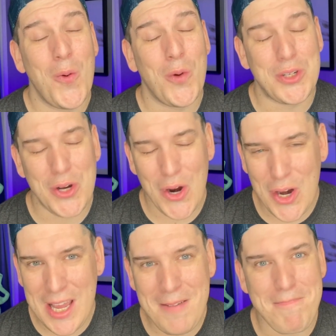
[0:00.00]

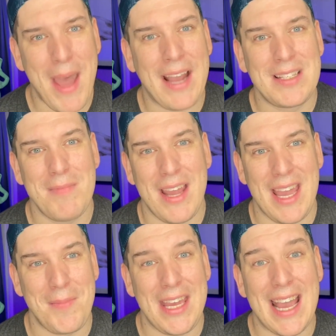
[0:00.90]
returning back to
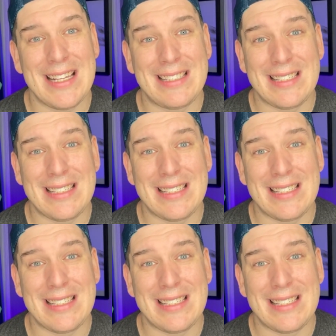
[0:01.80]
Miami and